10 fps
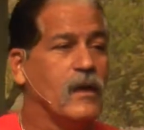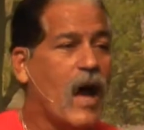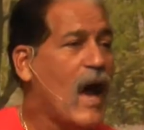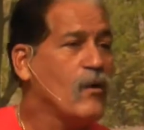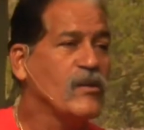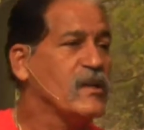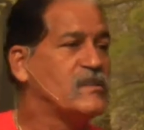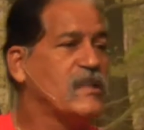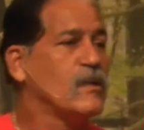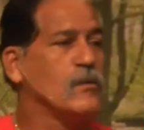I don't
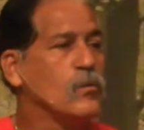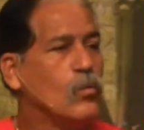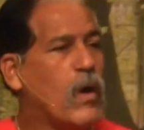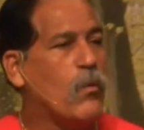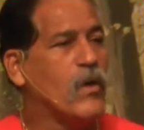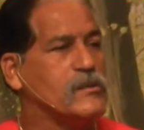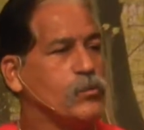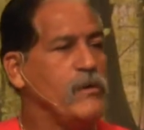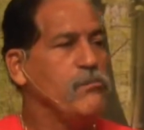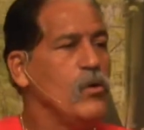consider what was
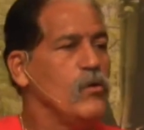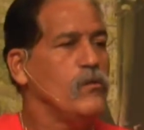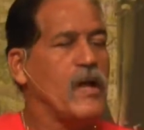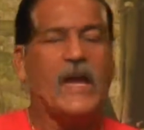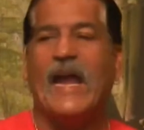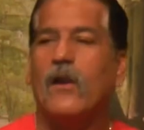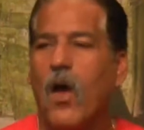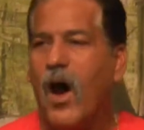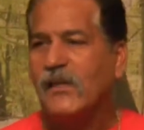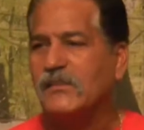removed a
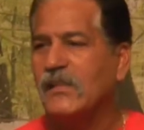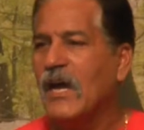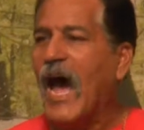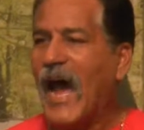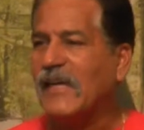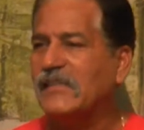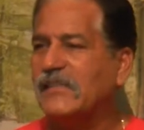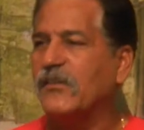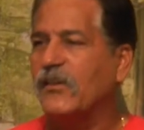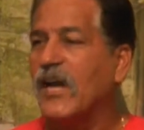loss. I
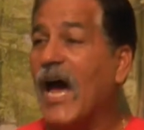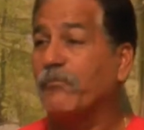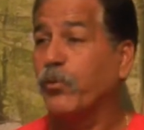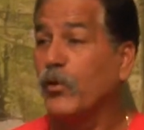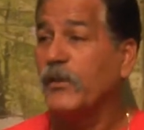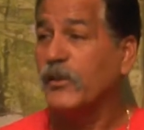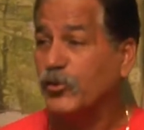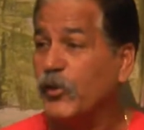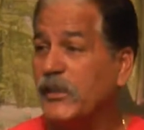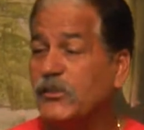consider God pruning the
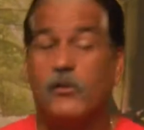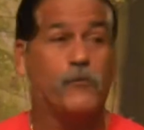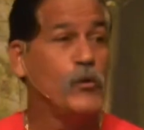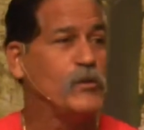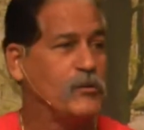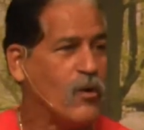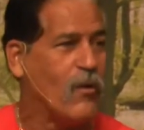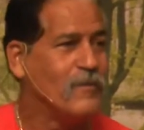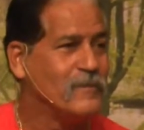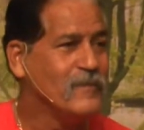tree so the fruit can grow.
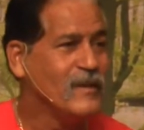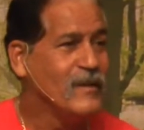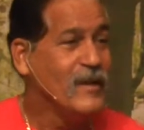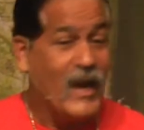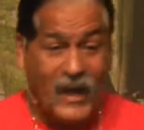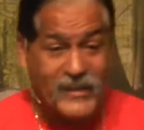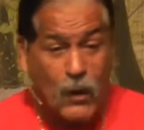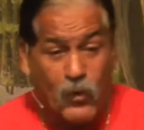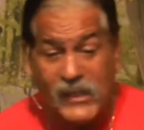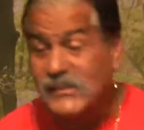Ain't that
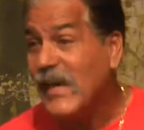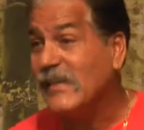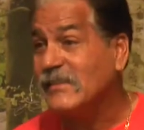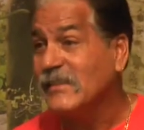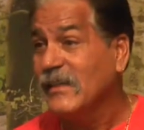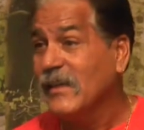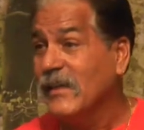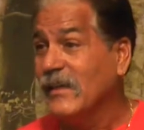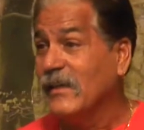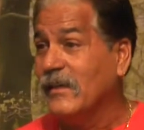what he says?
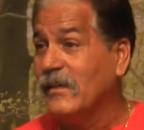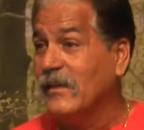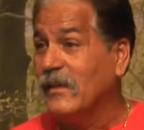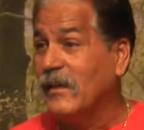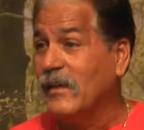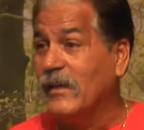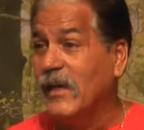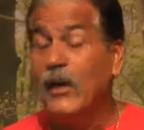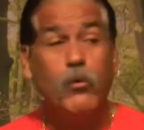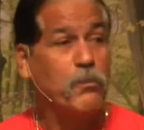
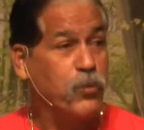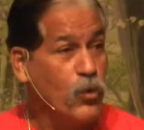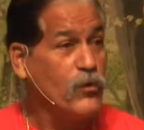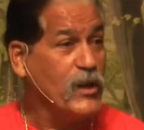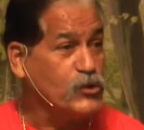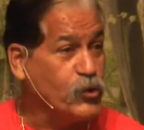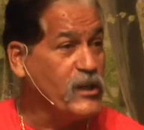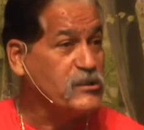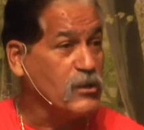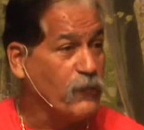He will prune the tree
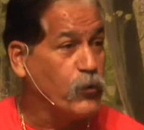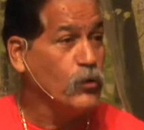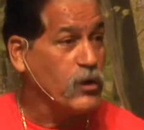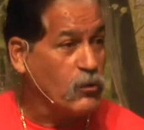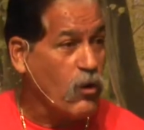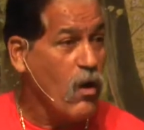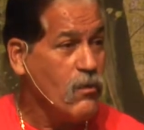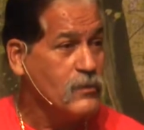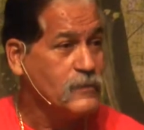so the fruit can grow.